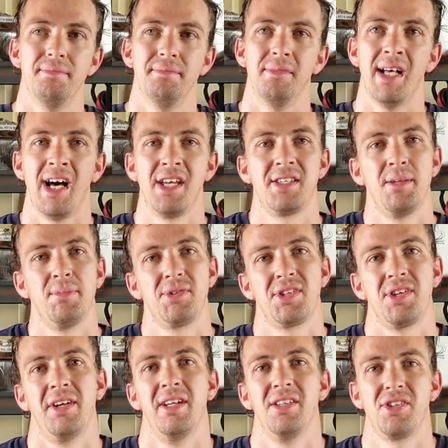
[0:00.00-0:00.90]
Last
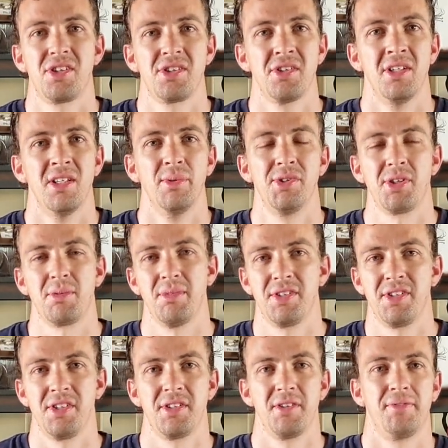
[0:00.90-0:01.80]
episode, as you saw, we took
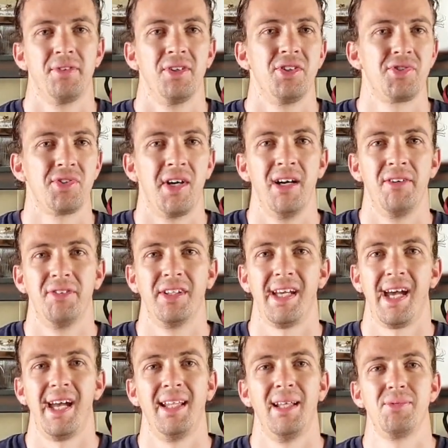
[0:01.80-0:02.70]
my sister for a drive and
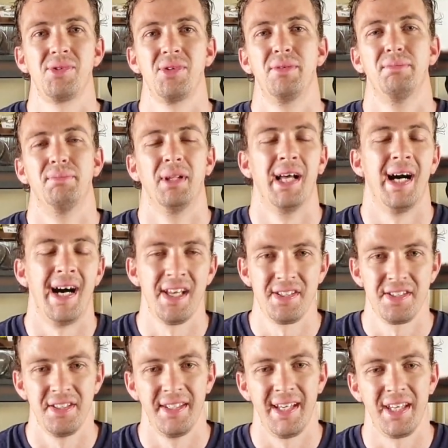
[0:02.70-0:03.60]
it had an absolute
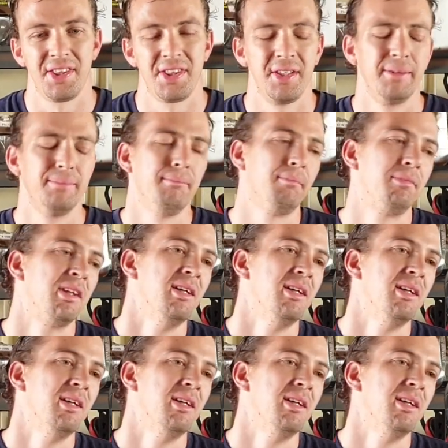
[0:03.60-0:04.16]
blast in that thing.